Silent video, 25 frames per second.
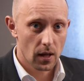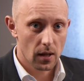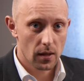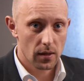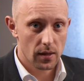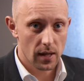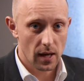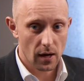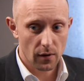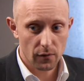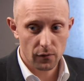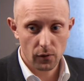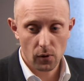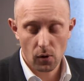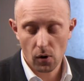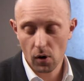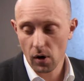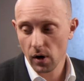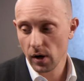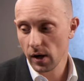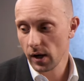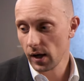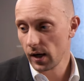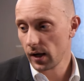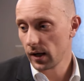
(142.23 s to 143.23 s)

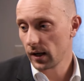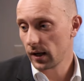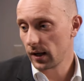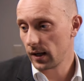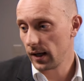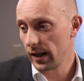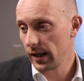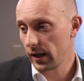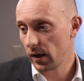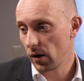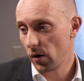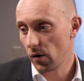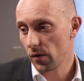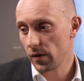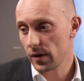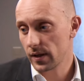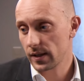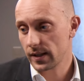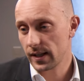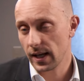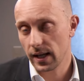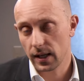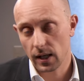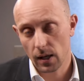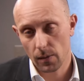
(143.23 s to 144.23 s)
Therefore, click on the
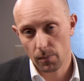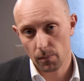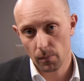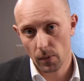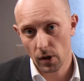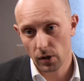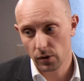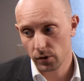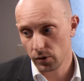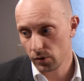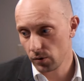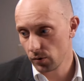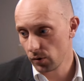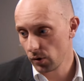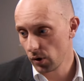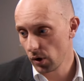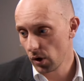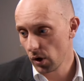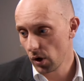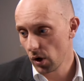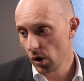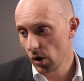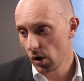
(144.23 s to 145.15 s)
Setup menu